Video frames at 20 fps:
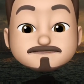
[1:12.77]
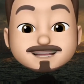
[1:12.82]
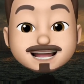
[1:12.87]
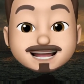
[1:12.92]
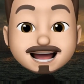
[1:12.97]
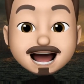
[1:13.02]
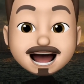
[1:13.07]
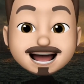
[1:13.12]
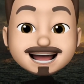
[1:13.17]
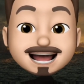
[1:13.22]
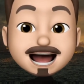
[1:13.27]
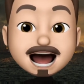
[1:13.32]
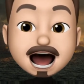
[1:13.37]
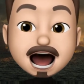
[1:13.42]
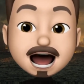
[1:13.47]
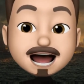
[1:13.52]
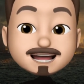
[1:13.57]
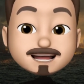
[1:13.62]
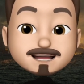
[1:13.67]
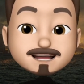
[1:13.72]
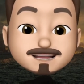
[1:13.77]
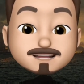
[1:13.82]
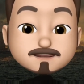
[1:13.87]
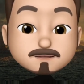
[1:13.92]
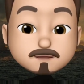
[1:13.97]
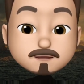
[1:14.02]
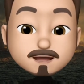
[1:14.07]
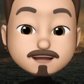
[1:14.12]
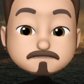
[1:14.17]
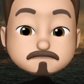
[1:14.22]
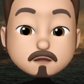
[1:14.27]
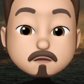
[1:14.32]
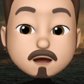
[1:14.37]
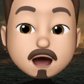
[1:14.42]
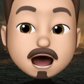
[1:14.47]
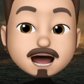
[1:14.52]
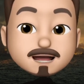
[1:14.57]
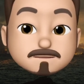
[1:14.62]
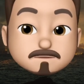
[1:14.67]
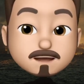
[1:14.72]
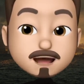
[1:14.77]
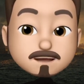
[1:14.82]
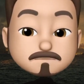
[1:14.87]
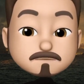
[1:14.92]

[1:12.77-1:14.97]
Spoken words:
decided he hated us all and wrote X-Men